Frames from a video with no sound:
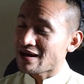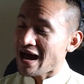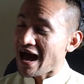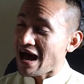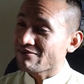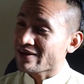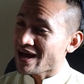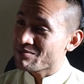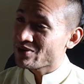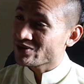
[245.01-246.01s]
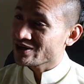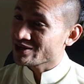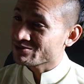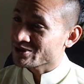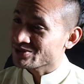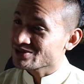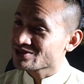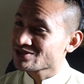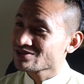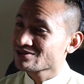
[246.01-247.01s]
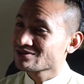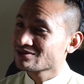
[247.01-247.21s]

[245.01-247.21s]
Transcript: have Cambodian roots